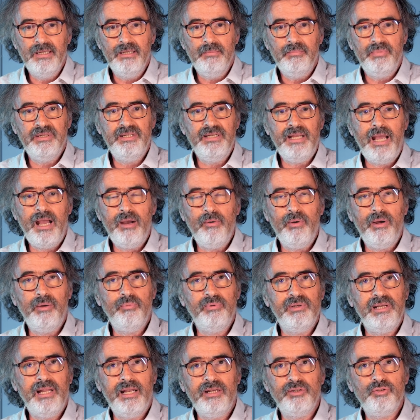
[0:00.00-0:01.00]
But now I
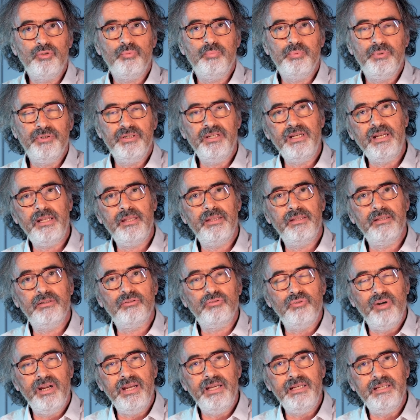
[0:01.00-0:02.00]
would like to predict the
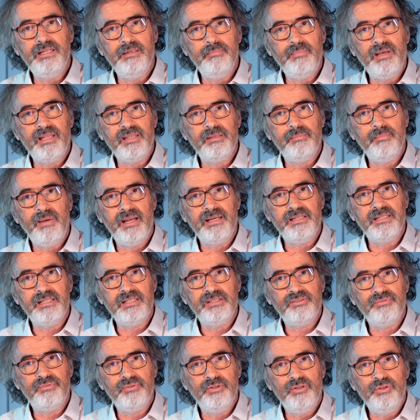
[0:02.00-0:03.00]
grade in
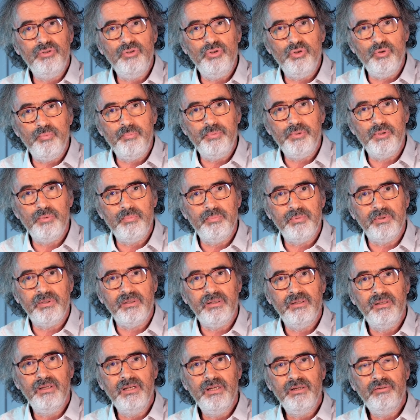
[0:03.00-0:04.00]
mathematics for a new
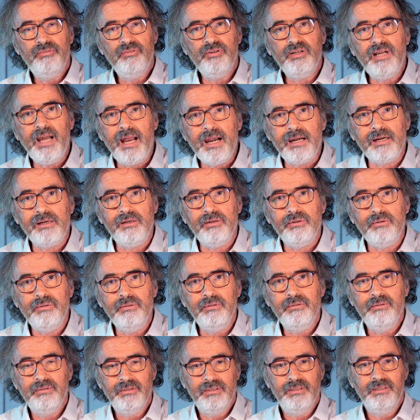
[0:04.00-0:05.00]
pupil, for Carlo.
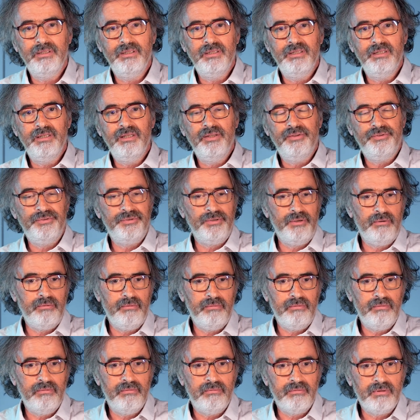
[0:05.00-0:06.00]

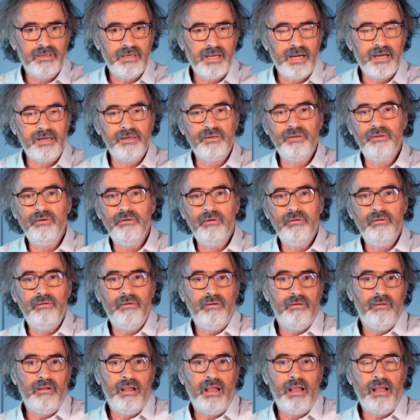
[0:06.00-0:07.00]
So Carlo
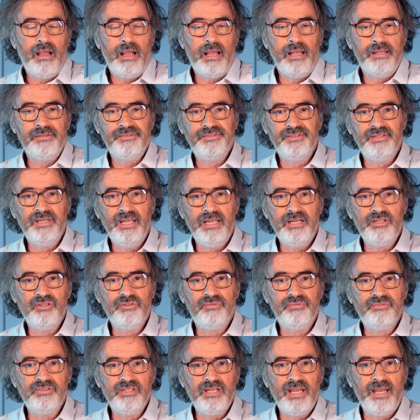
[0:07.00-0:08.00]
has an age
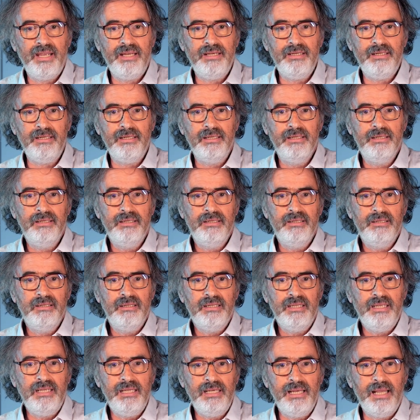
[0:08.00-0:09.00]
of 10.
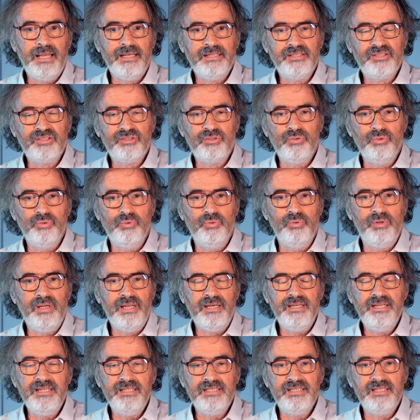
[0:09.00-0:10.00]
He likes school
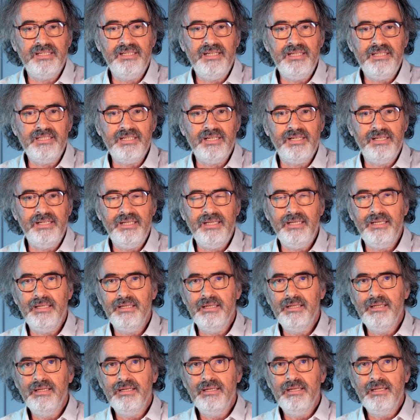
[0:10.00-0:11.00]
and he's in Italy.
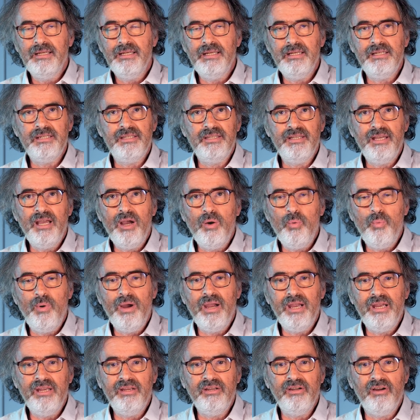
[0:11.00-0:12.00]
Is there a
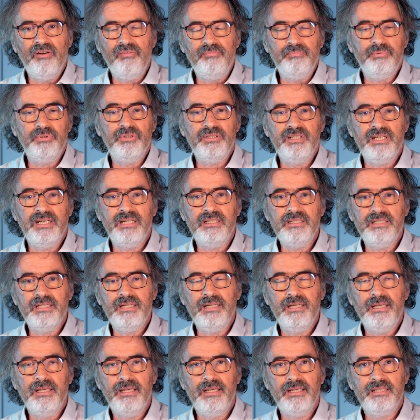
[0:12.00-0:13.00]
way of
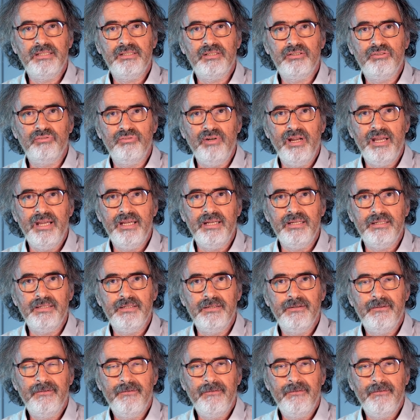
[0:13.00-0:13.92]
predicting his grade?